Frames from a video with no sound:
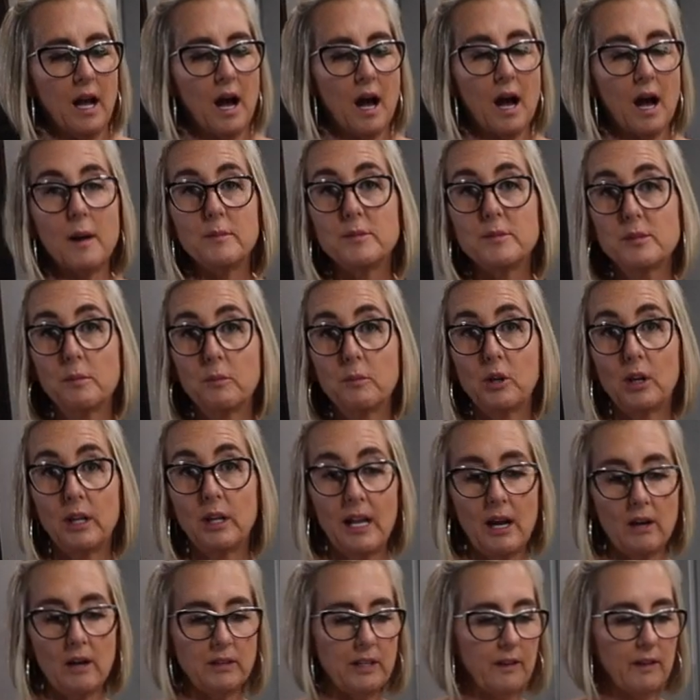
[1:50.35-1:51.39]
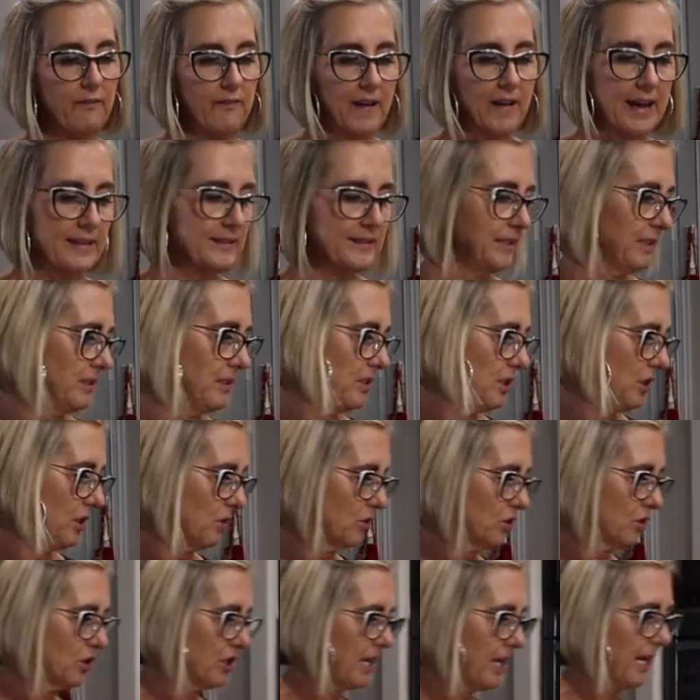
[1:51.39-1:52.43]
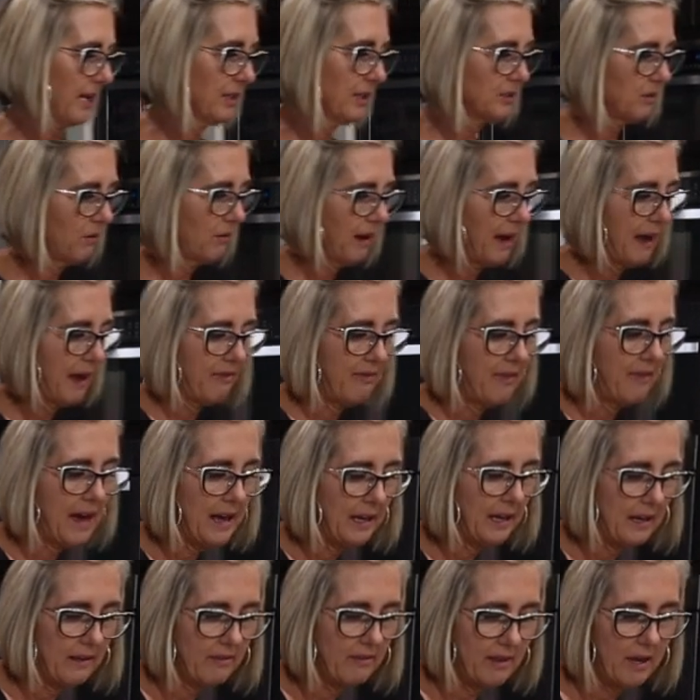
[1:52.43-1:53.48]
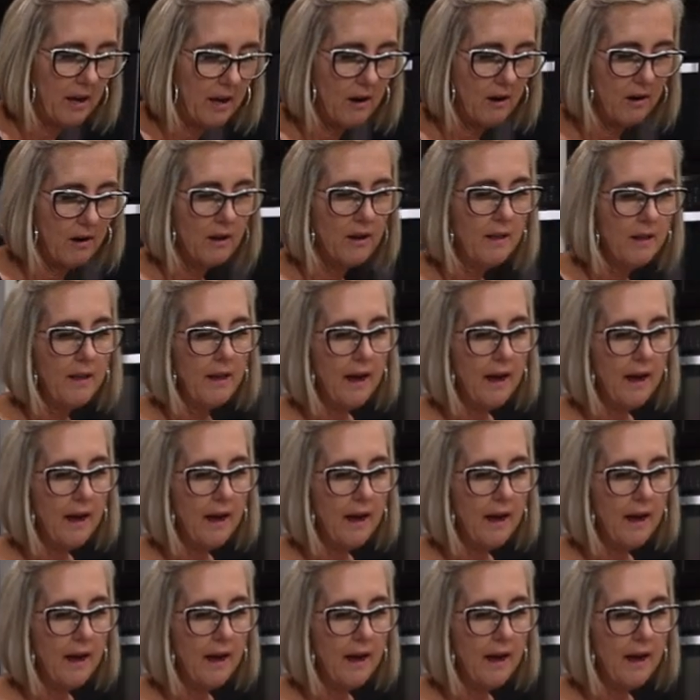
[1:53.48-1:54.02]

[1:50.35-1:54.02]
um, some good healthy fats into your shake, so I'll add that in there.